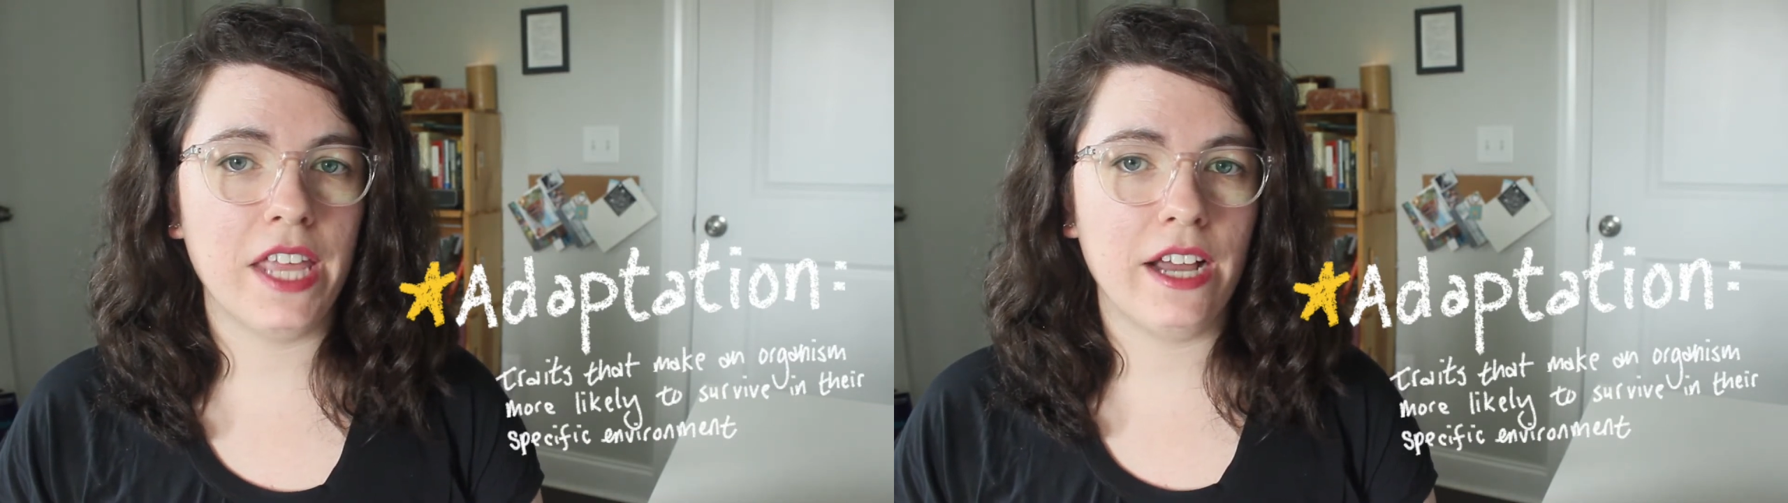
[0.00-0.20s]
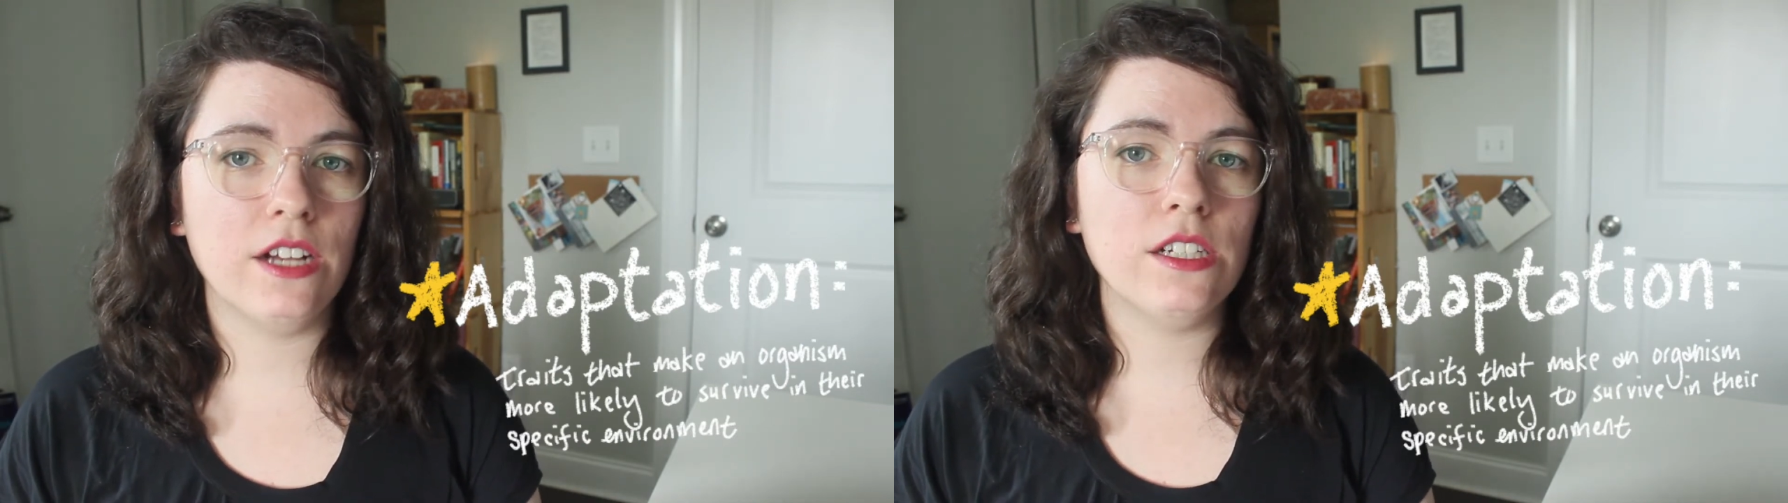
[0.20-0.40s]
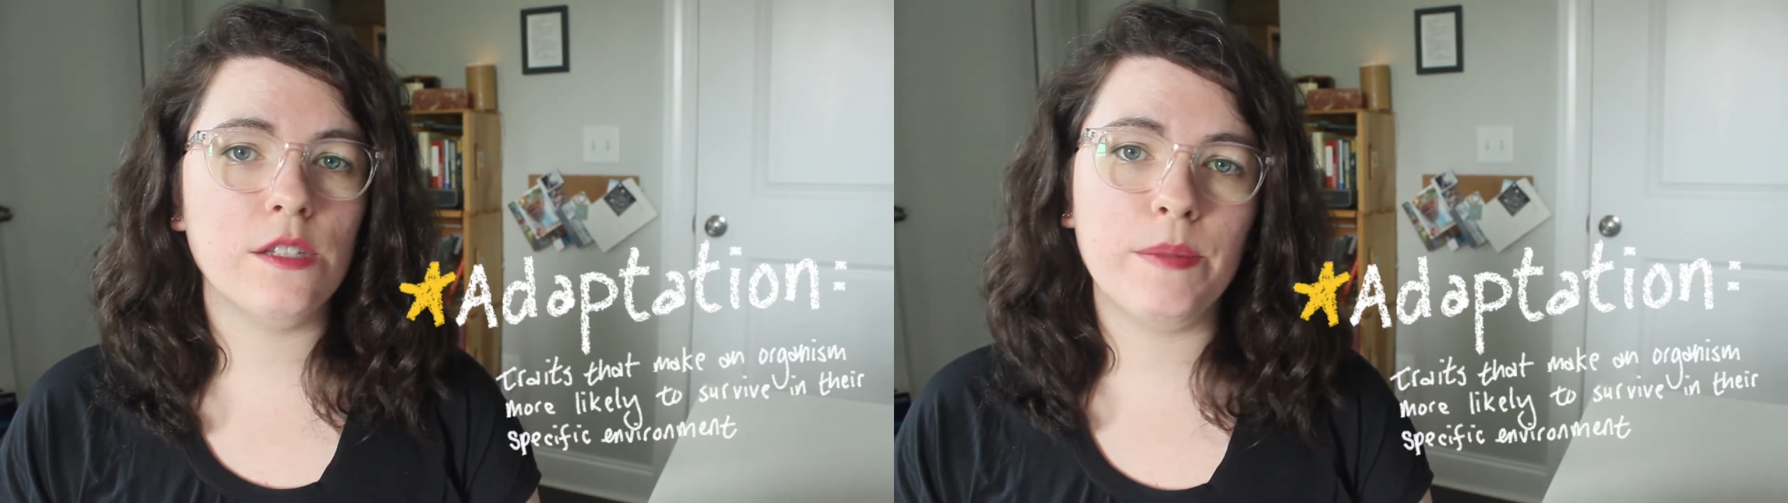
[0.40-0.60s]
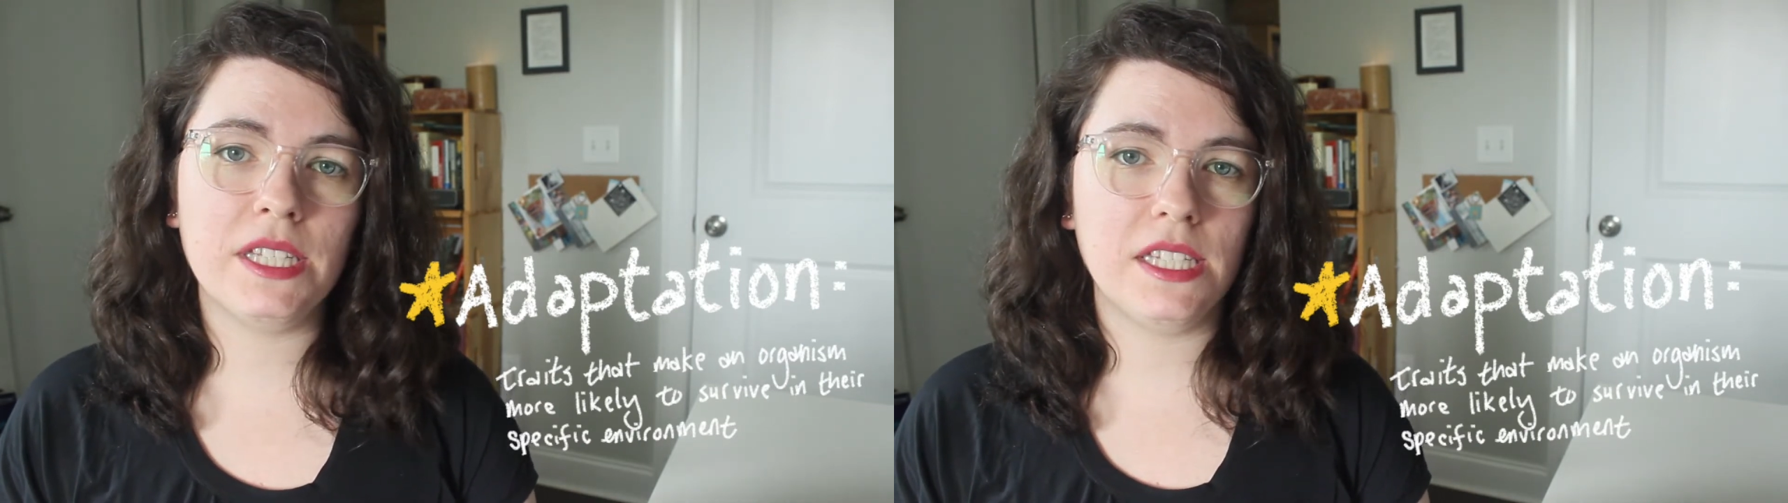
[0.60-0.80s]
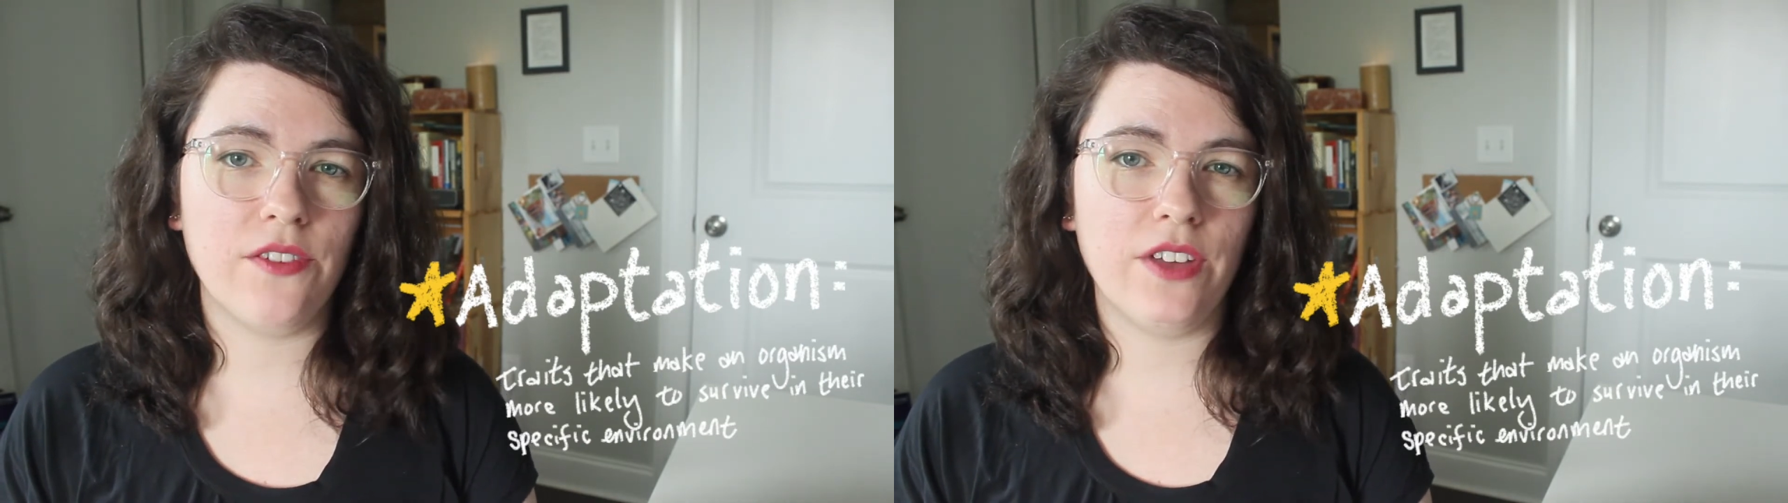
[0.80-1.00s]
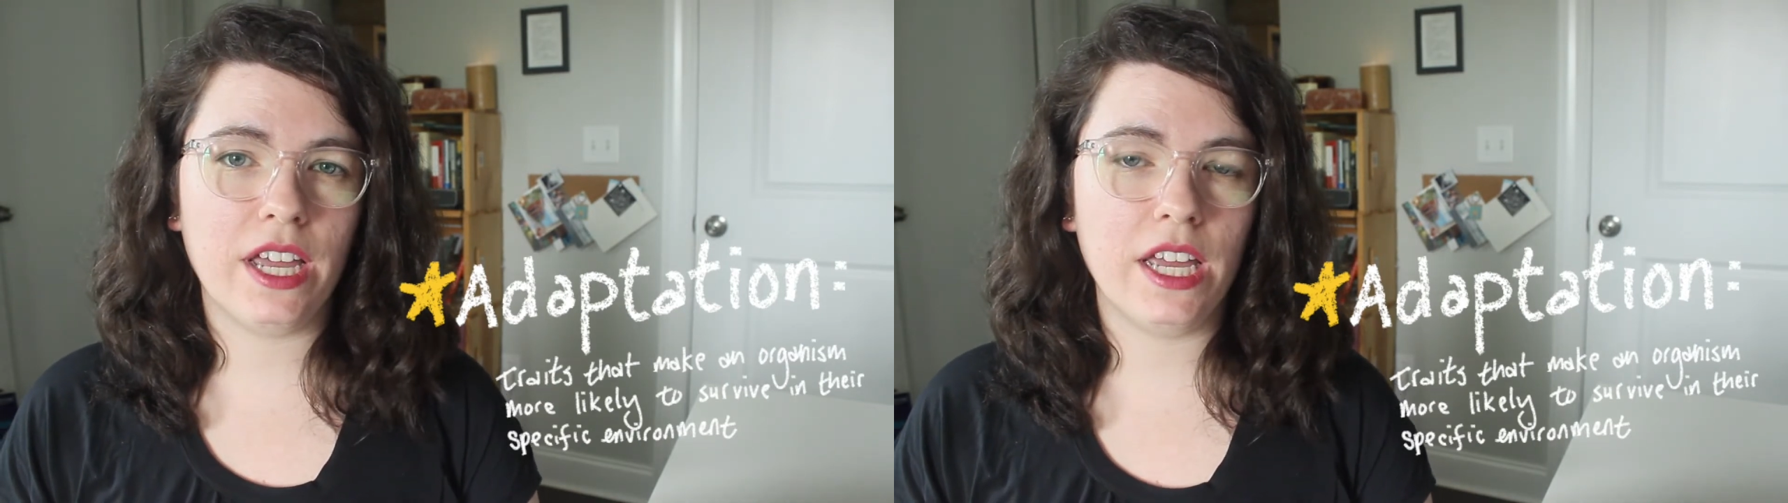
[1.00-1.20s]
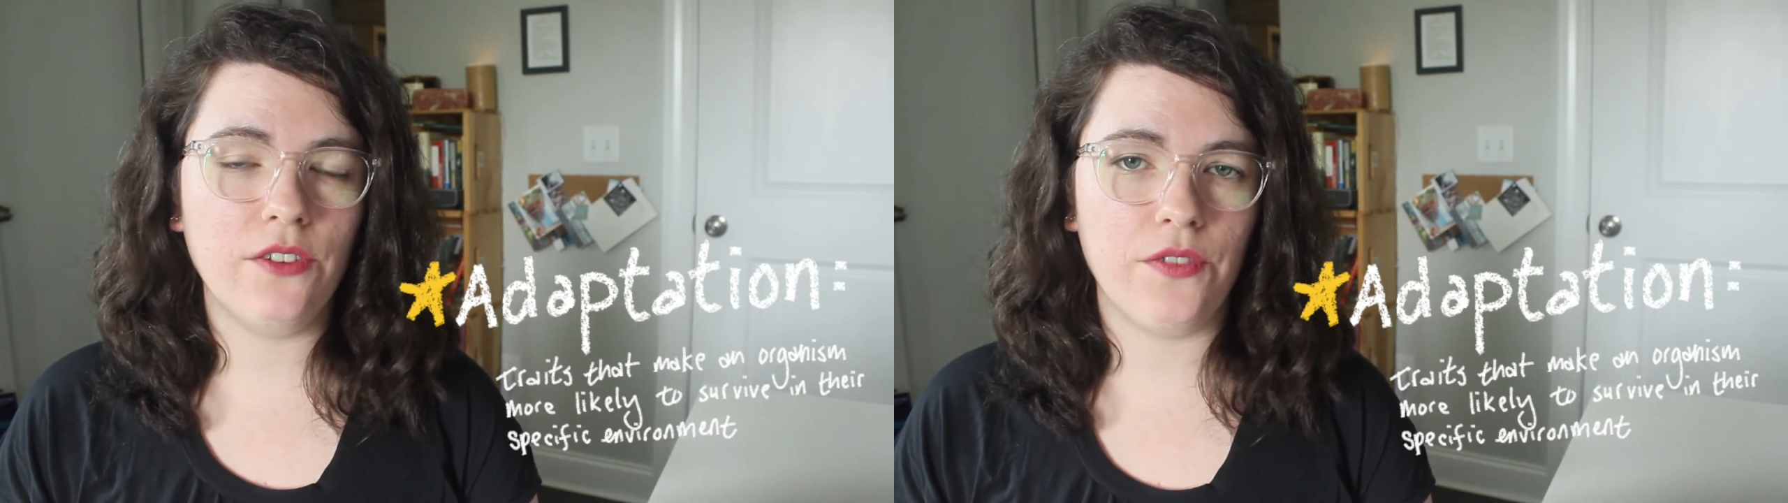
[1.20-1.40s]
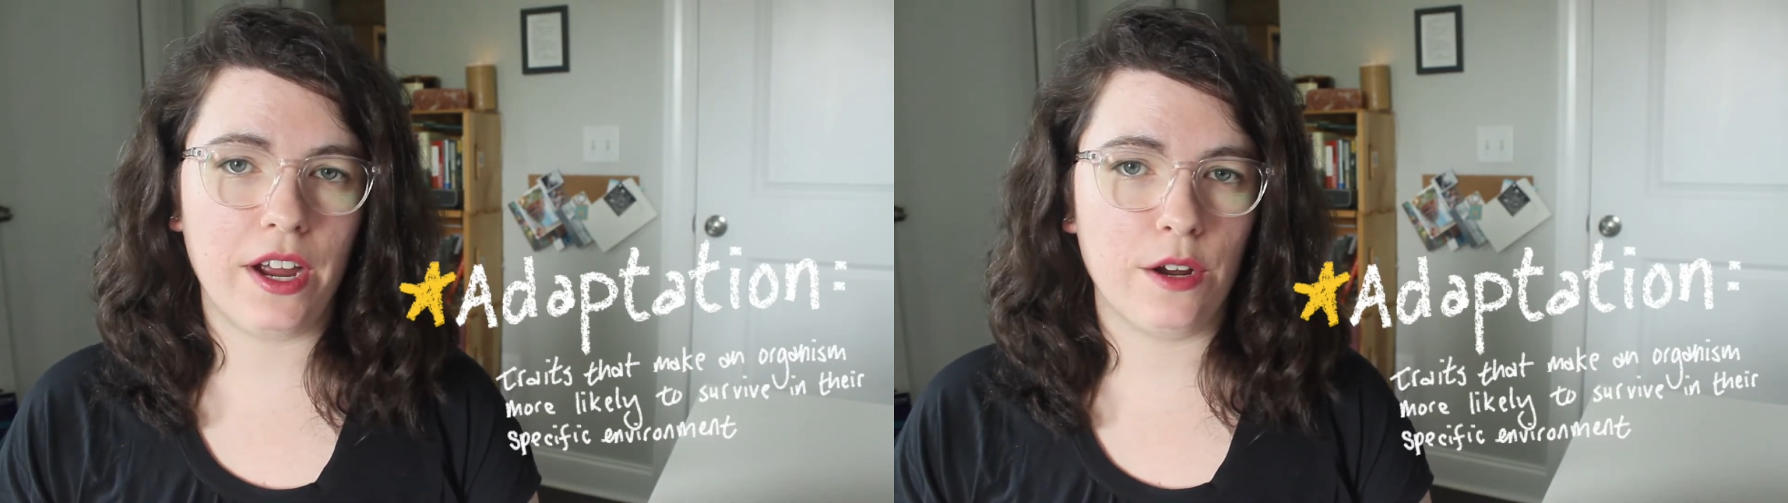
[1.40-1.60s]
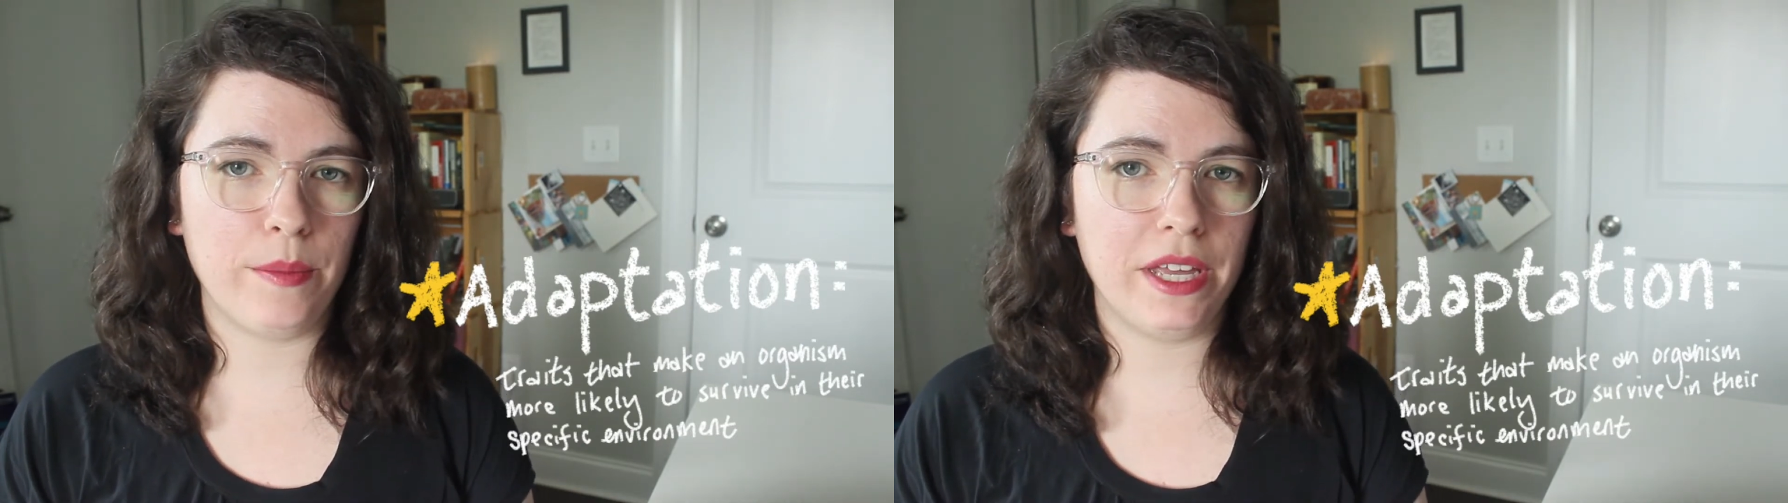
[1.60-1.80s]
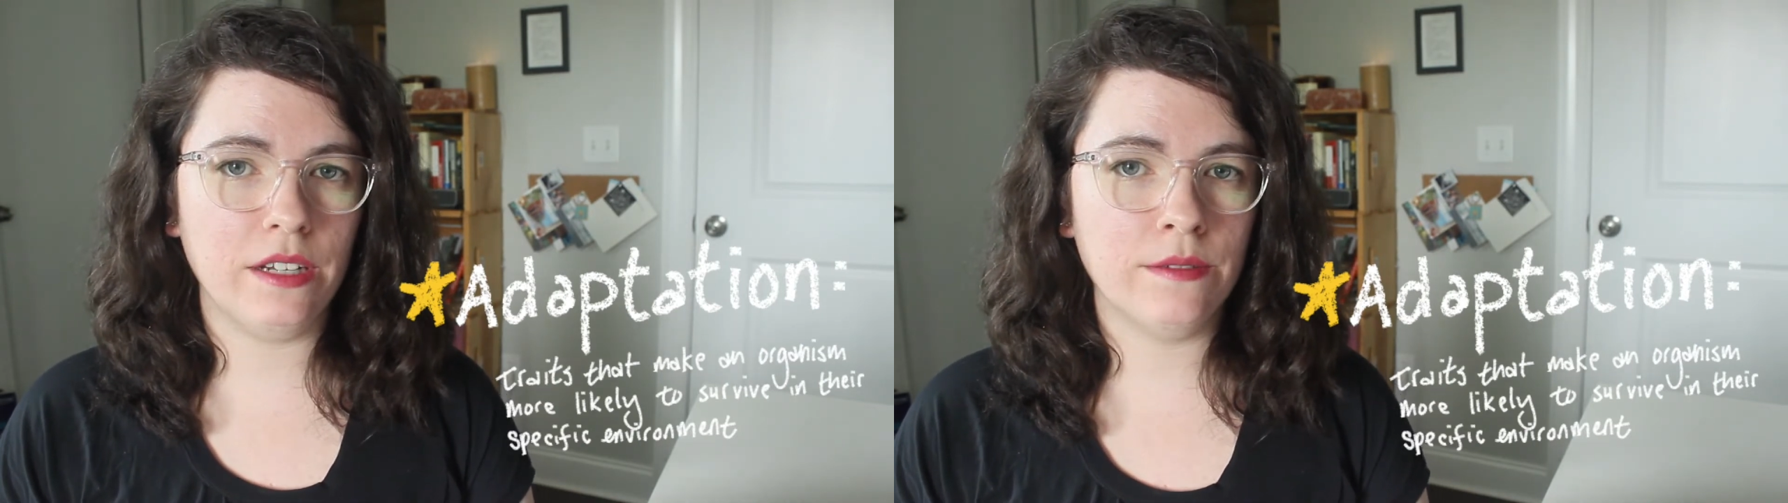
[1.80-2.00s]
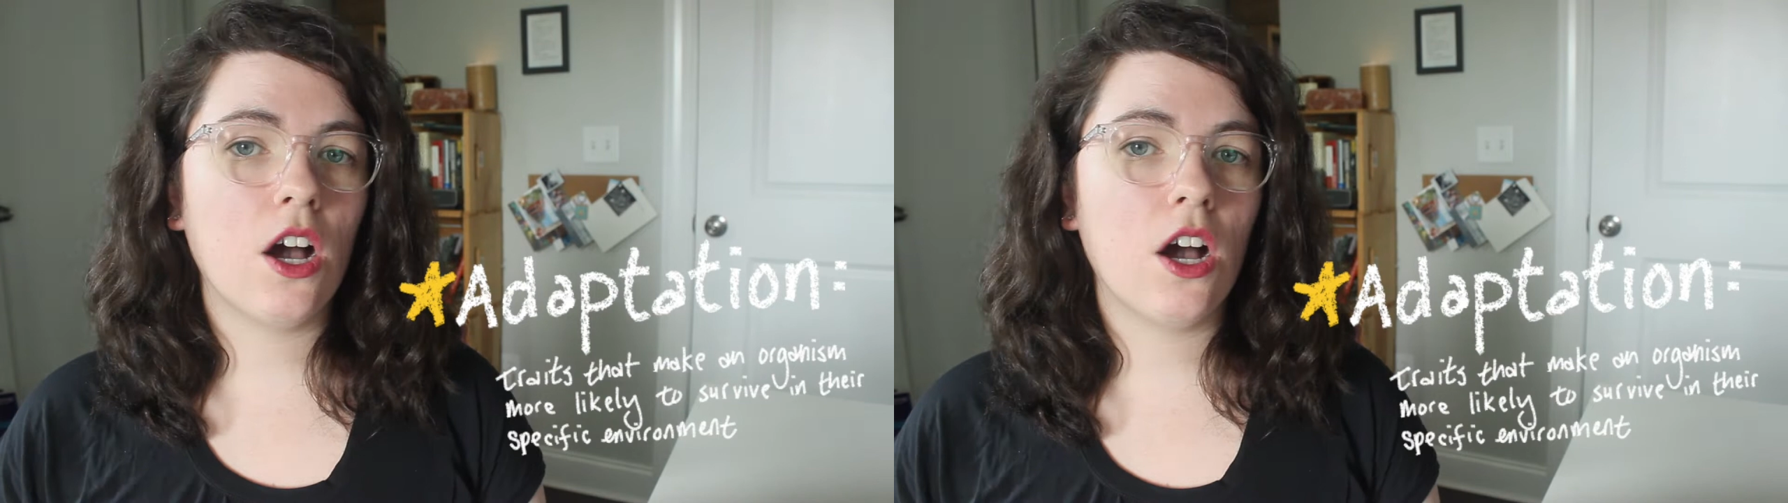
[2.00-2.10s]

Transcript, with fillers: their specific environment,